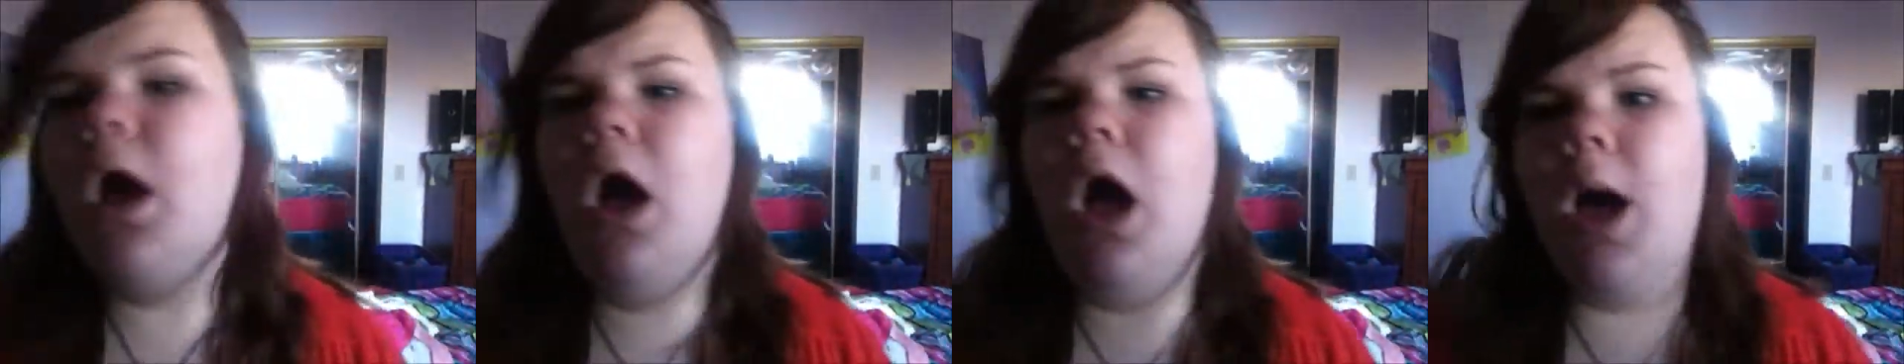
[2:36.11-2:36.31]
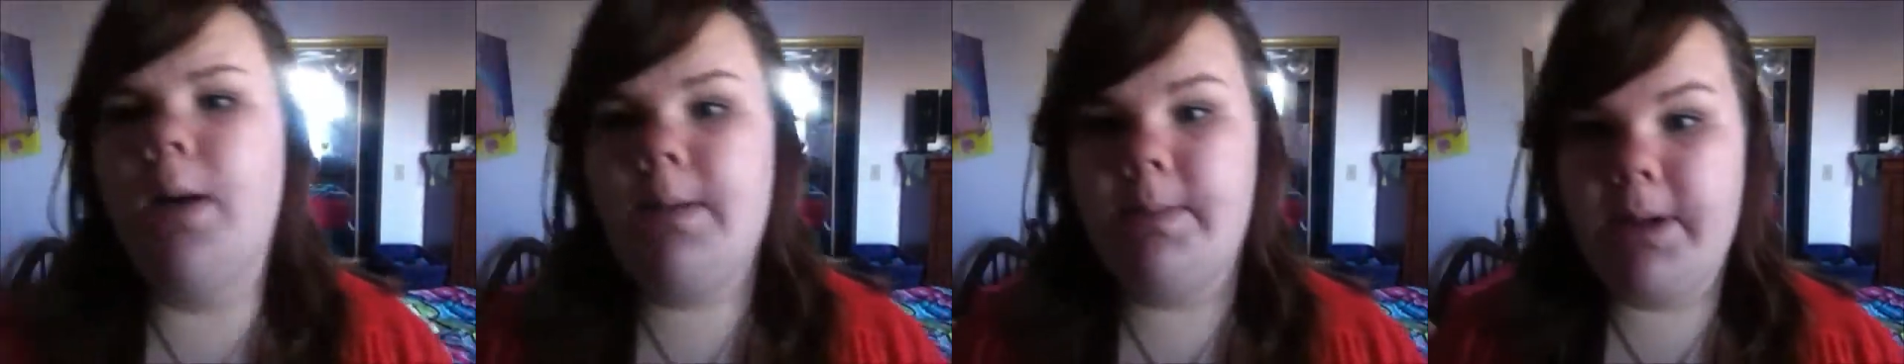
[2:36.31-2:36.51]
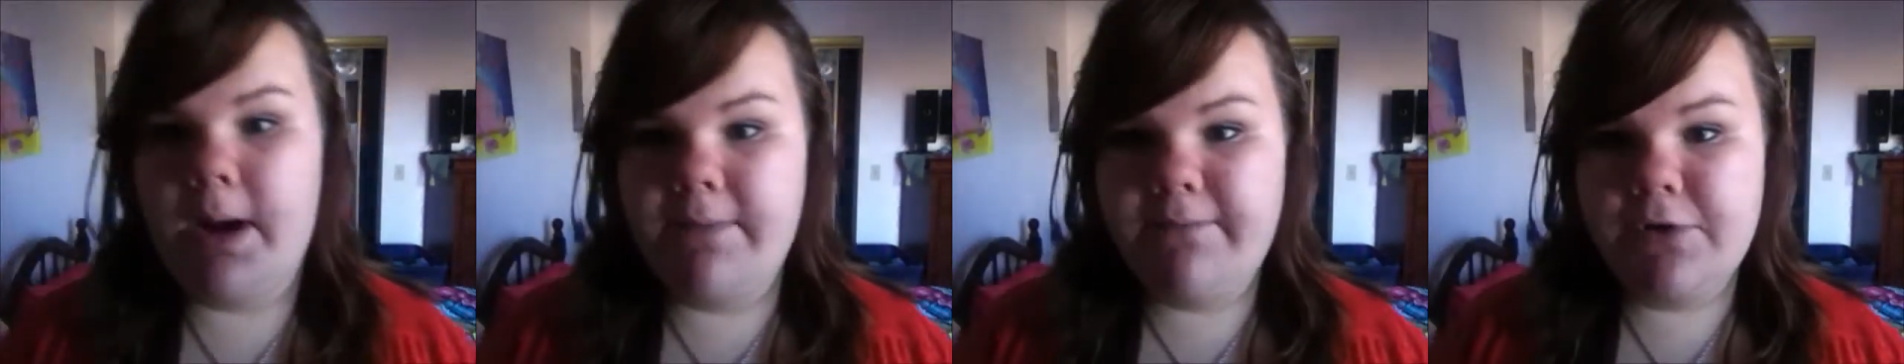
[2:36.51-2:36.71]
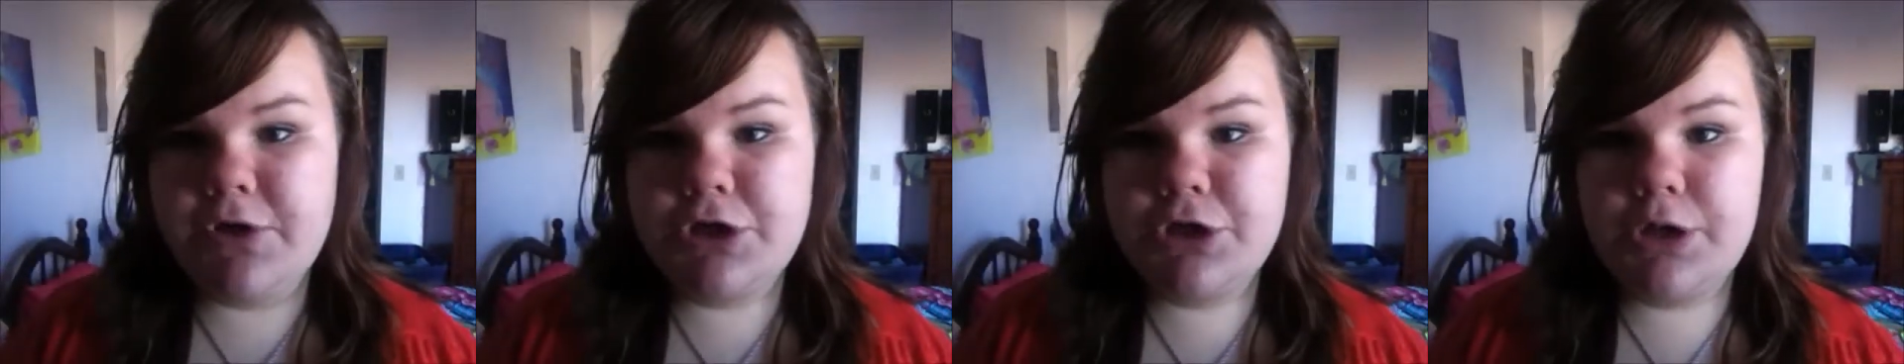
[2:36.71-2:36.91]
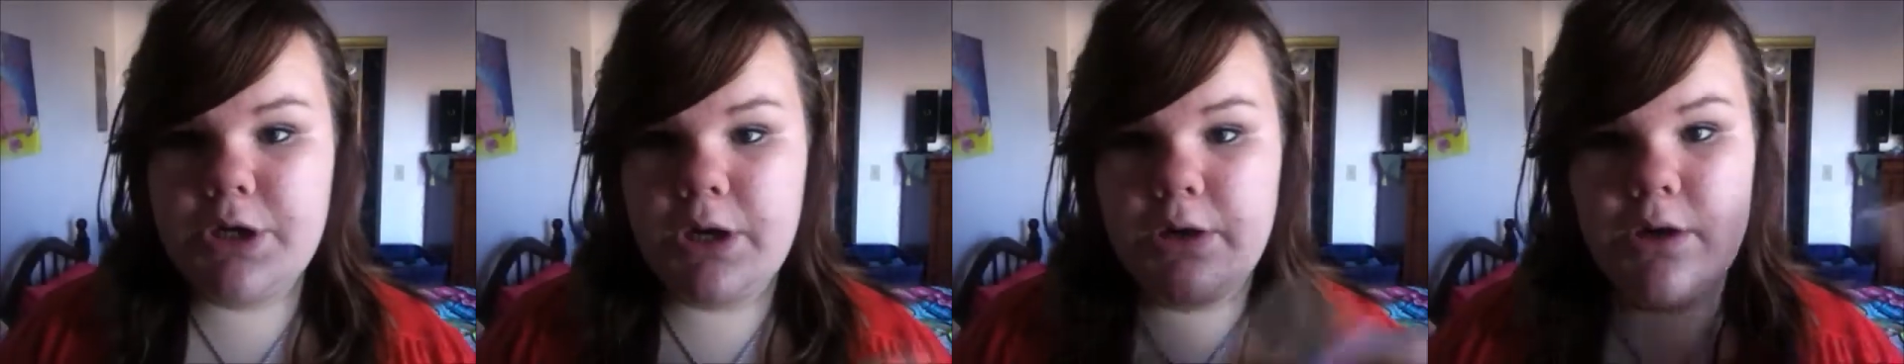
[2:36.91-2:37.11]
Um, I'm not for
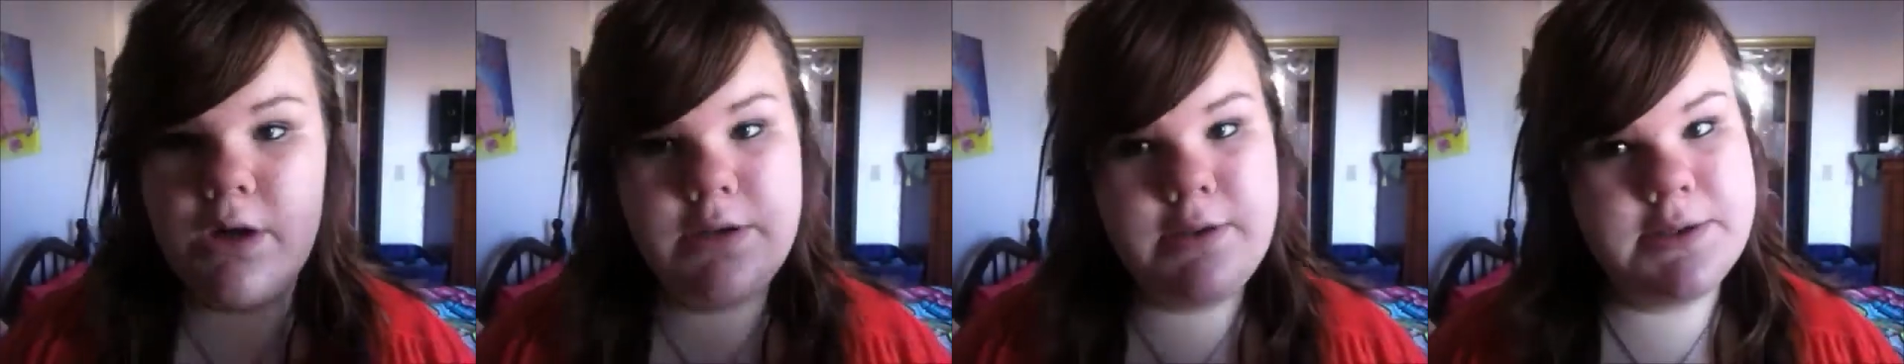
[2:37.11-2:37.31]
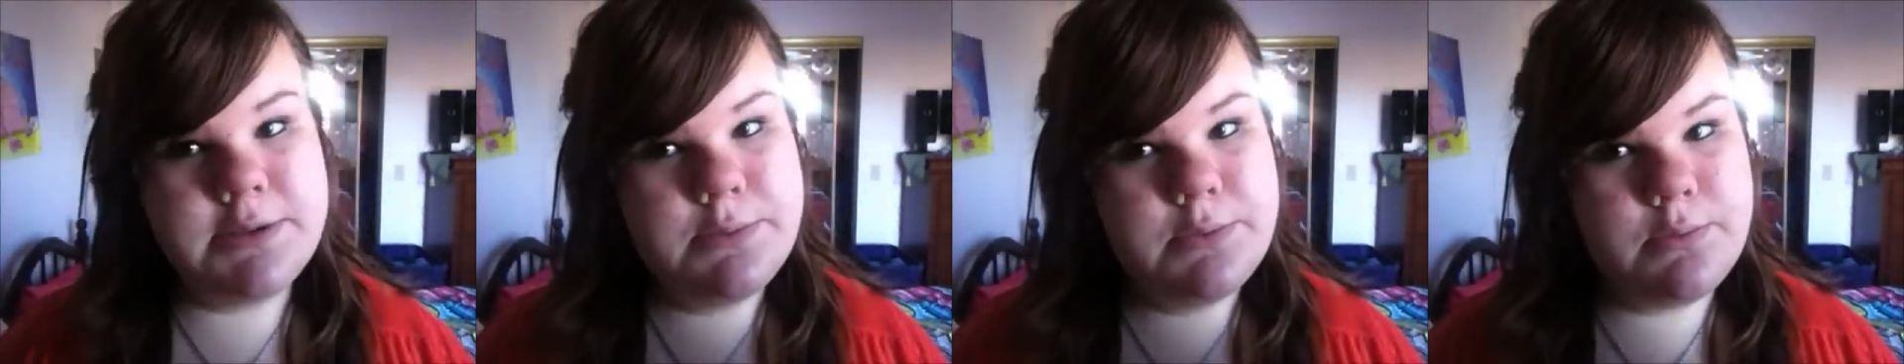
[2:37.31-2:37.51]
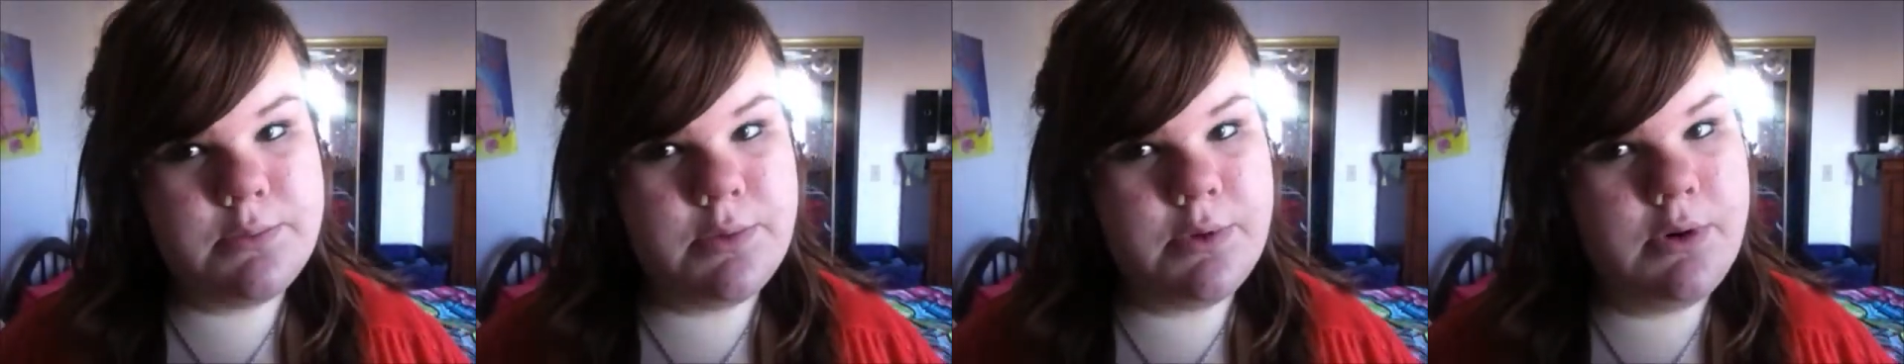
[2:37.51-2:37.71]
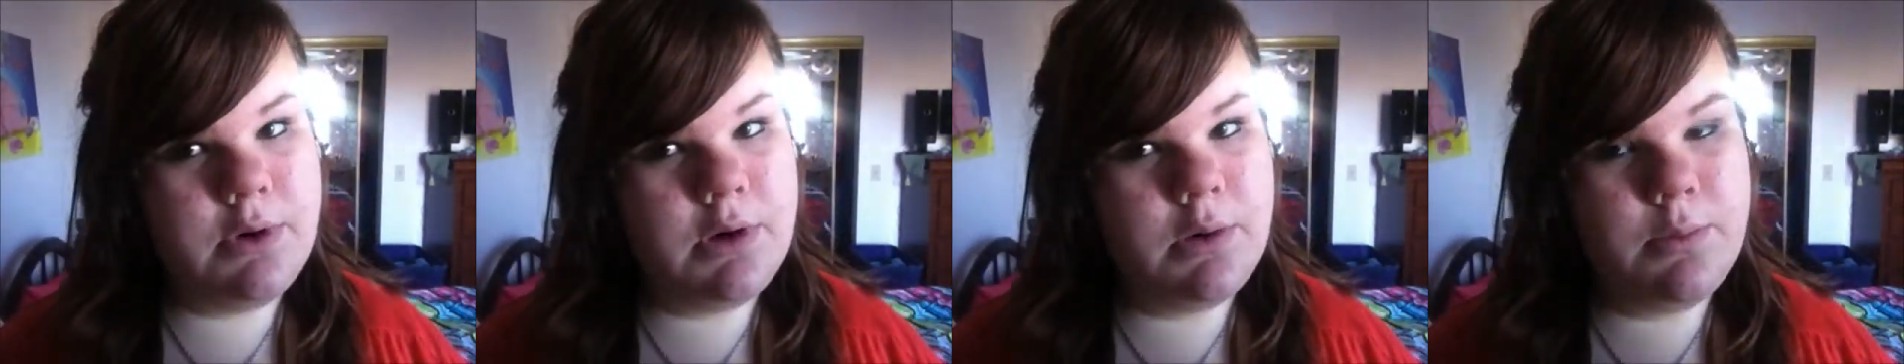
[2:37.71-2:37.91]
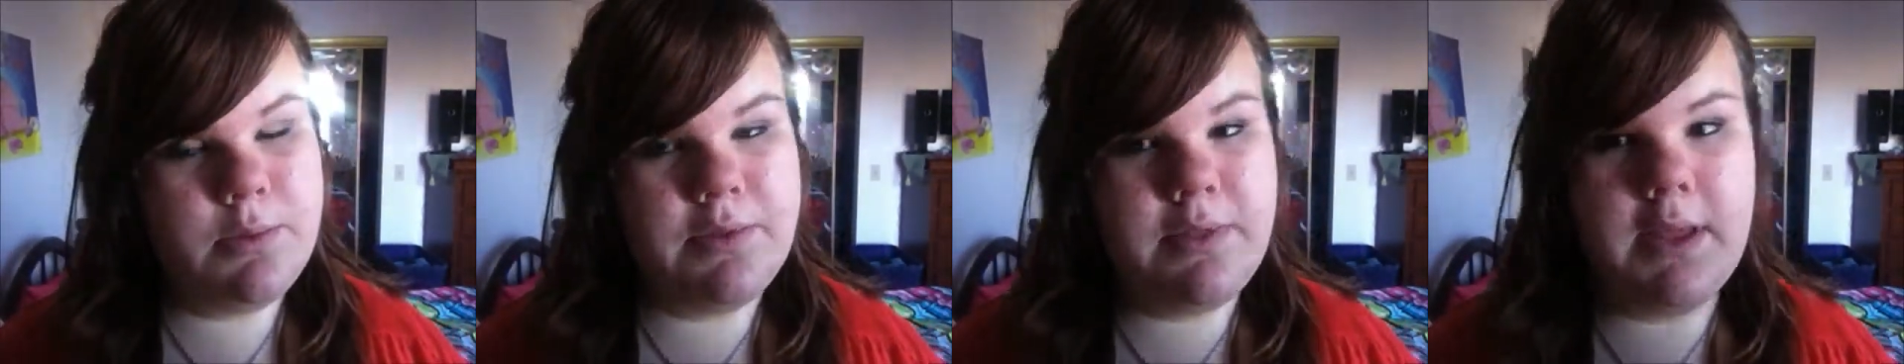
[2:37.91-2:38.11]
sure how good this would
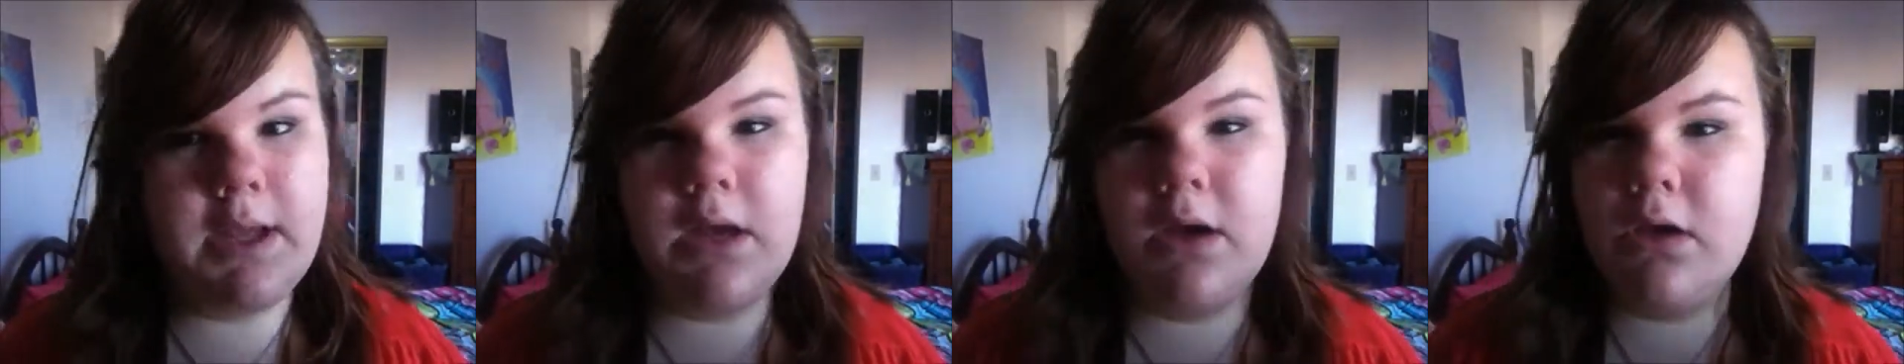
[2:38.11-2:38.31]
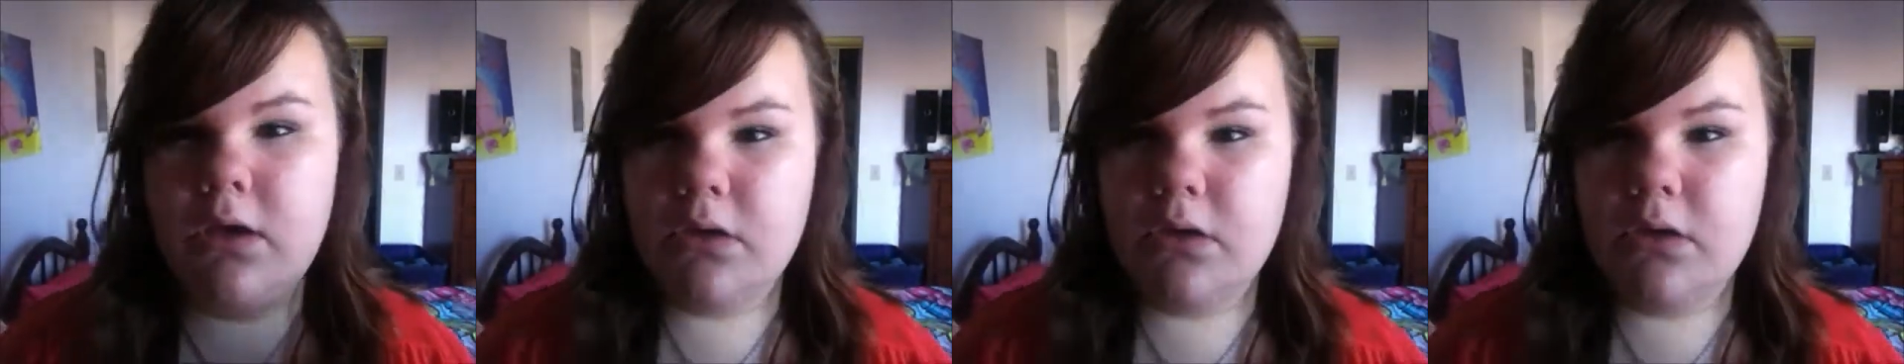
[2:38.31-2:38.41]
work with like